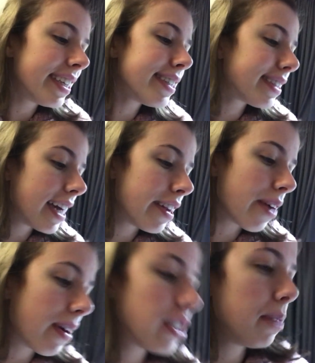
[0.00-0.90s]
since then
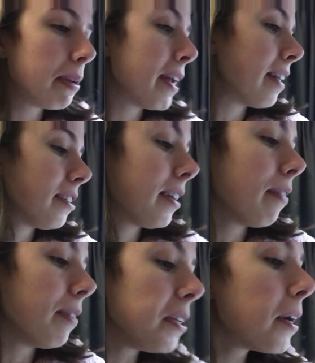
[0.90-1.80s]
I've actually been editing
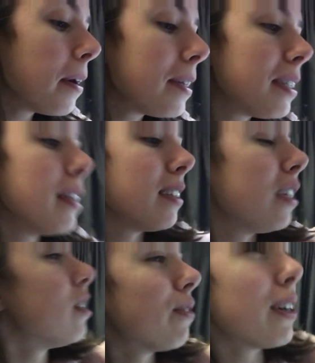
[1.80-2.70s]
a video, since
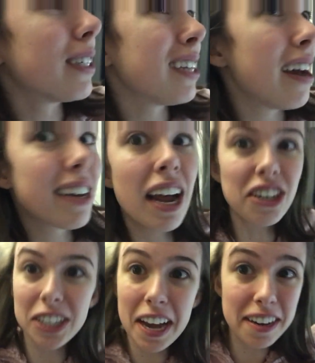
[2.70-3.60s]
this is the first day I can
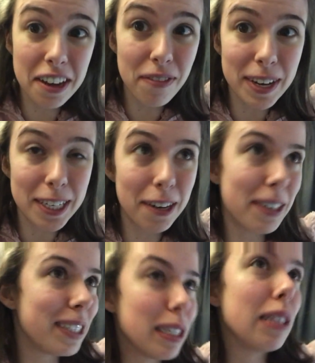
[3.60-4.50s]
actually edit a
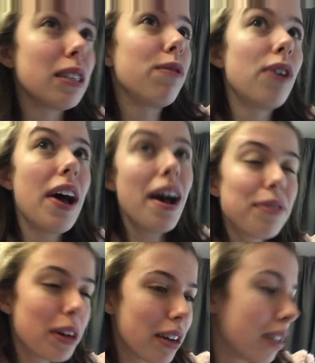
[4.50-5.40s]
video since
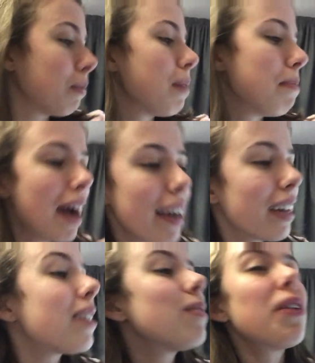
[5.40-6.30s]
forever because my
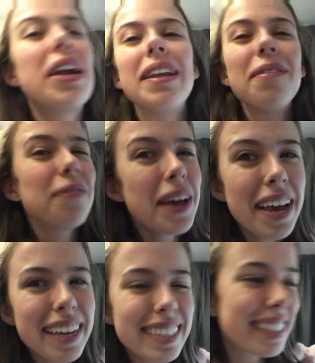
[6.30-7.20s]
Mac is finally
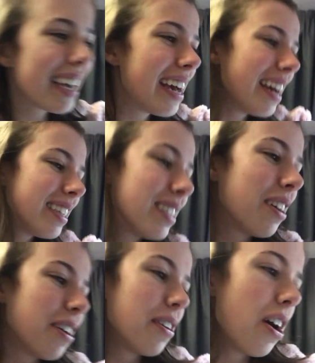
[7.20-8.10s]
fixed.
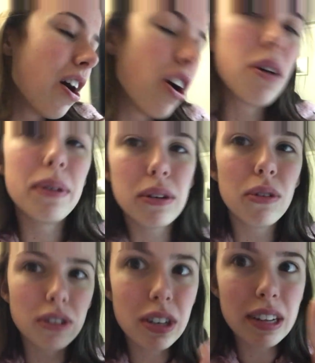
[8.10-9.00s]
So, oh my
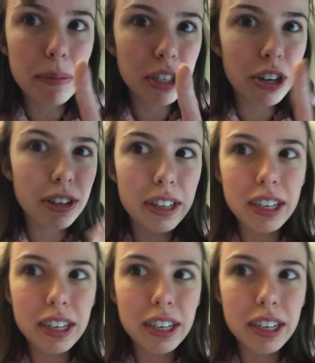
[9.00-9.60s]
god, let me show you